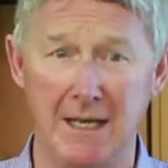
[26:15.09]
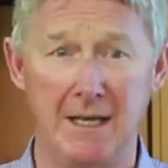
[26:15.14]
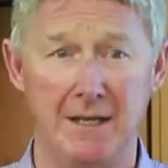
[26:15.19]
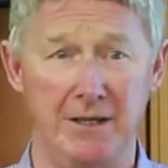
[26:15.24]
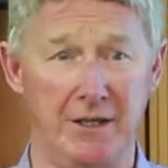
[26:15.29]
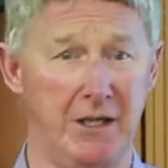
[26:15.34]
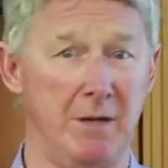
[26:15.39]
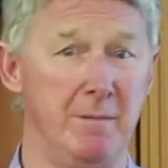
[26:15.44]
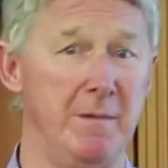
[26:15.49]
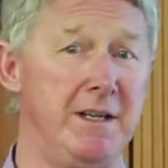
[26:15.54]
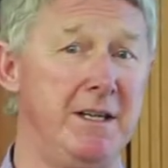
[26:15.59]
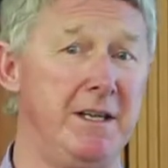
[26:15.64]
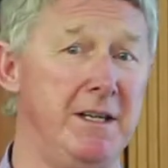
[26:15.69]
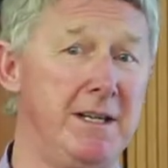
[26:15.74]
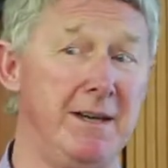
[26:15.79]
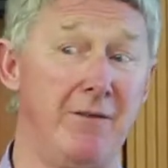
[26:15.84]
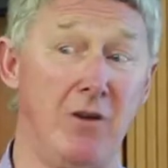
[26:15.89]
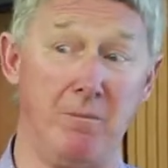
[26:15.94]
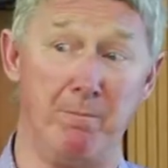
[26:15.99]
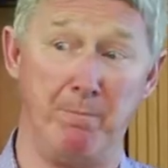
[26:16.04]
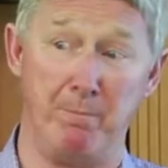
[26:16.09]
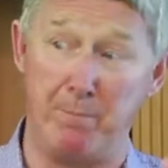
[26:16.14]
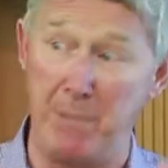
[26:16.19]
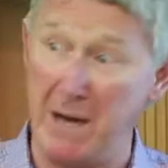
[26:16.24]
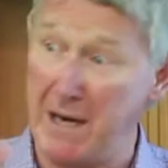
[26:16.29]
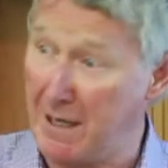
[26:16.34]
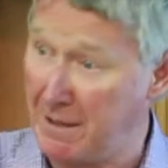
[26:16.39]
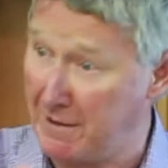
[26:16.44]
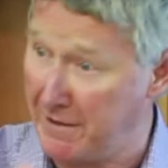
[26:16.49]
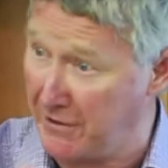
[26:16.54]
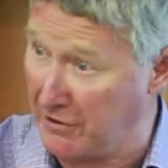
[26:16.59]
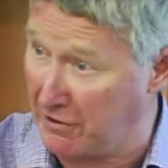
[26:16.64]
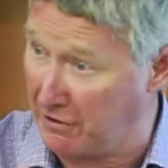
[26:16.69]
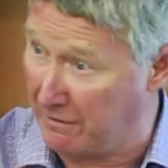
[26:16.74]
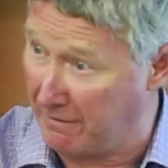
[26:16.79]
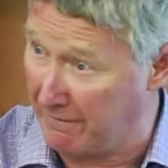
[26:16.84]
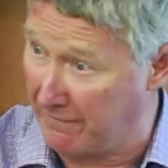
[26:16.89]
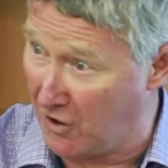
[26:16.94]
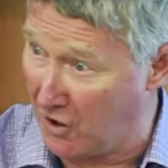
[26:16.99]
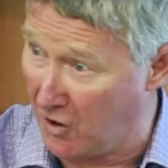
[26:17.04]
The committees have a big clinical
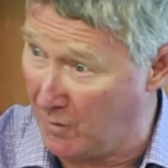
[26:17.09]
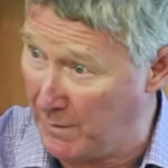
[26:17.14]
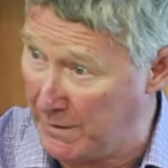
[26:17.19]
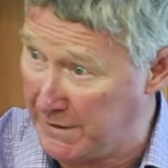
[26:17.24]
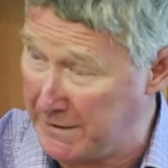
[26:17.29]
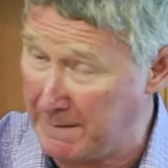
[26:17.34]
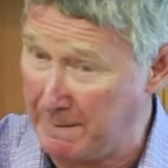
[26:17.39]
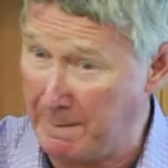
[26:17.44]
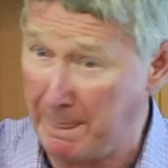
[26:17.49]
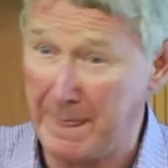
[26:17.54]
involvement.